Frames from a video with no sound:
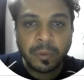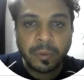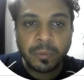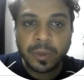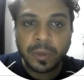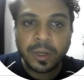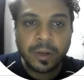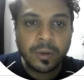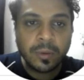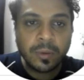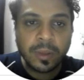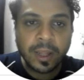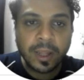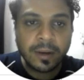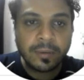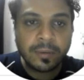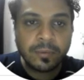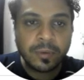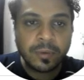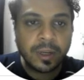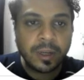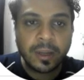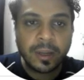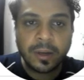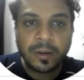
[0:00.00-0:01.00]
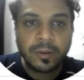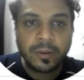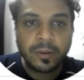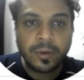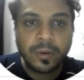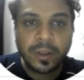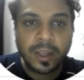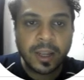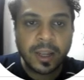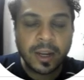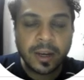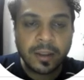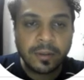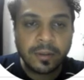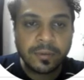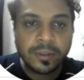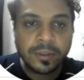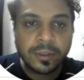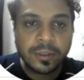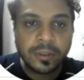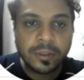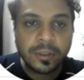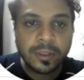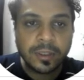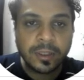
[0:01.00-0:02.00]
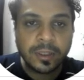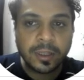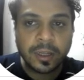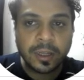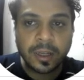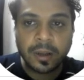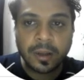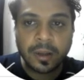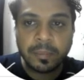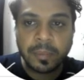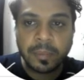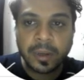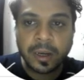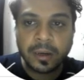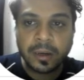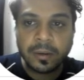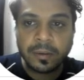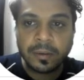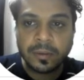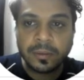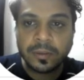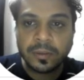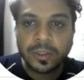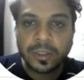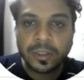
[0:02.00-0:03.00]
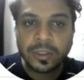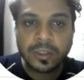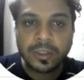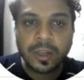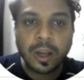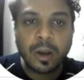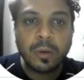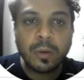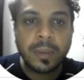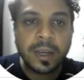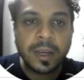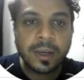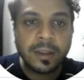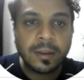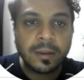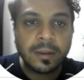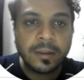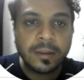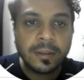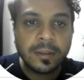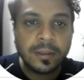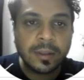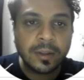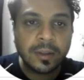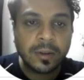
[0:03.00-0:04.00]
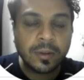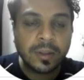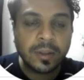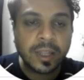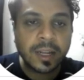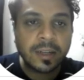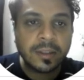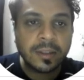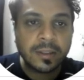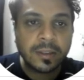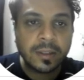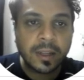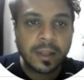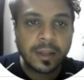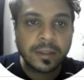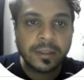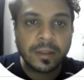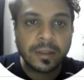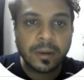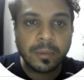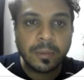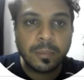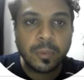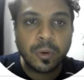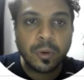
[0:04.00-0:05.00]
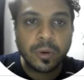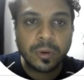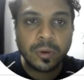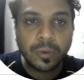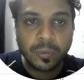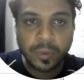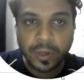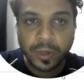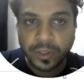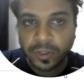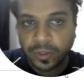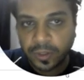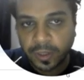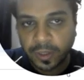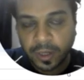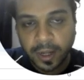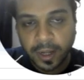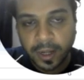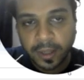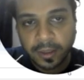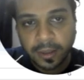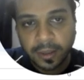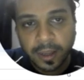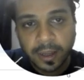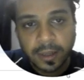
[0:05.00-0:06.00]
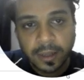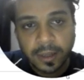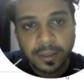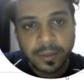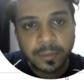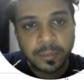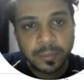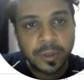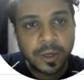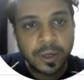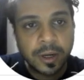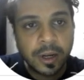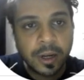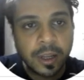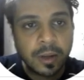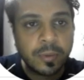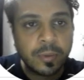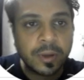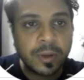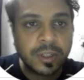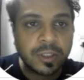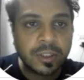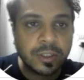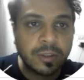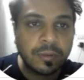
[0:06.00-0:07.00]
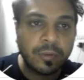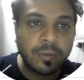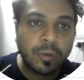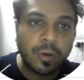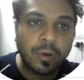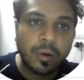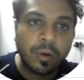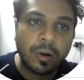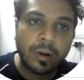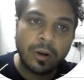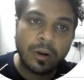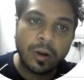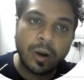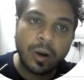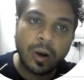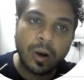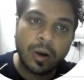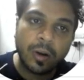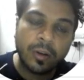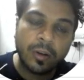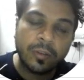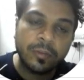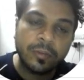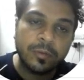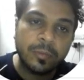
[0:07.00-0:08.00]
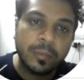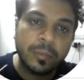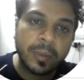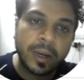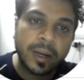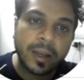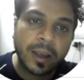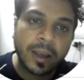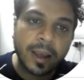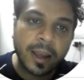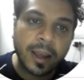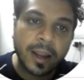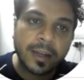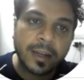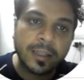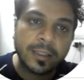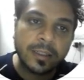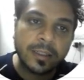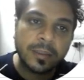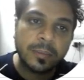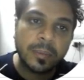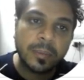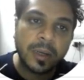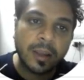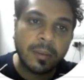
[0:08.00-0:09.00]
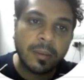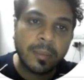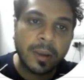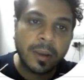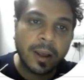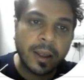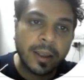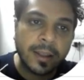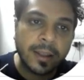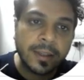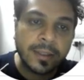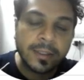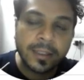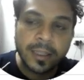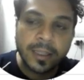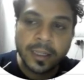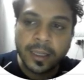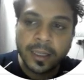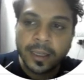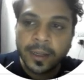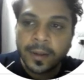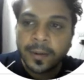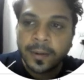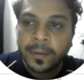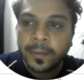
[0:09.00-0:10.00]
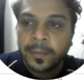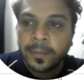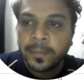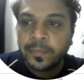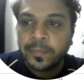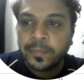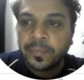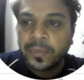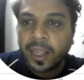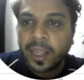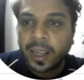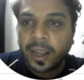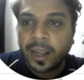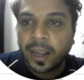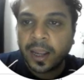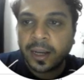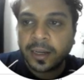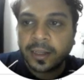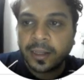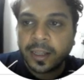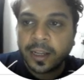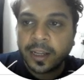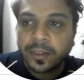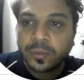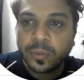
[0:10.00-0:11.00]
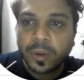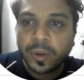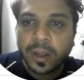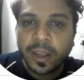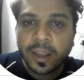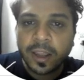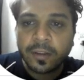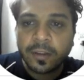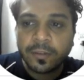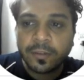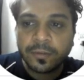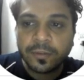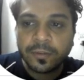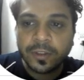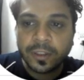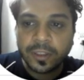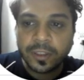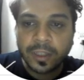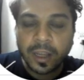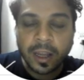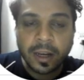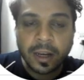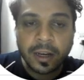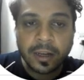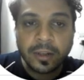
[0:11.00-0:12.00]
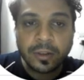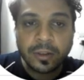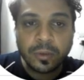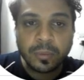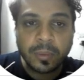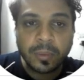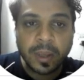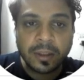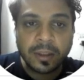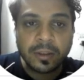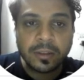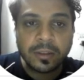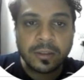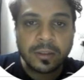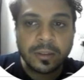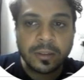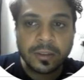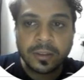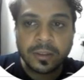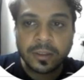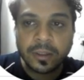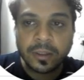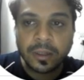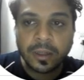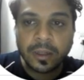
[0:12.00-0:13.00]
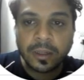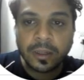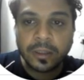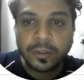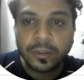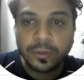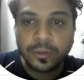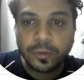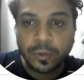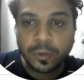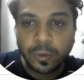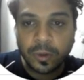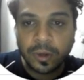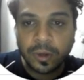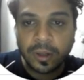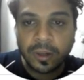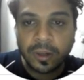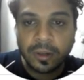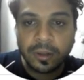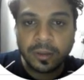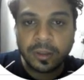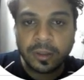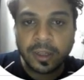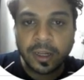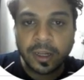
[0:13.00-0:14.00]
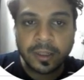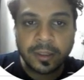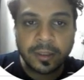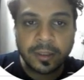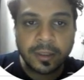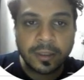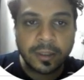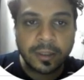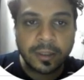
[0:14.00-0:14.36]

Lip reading: we know that we need creatives, but just how many? That's an important question, and I think it's a burning question for a lot of meta ads media buyers, and that's why I've decided to make this tutorial that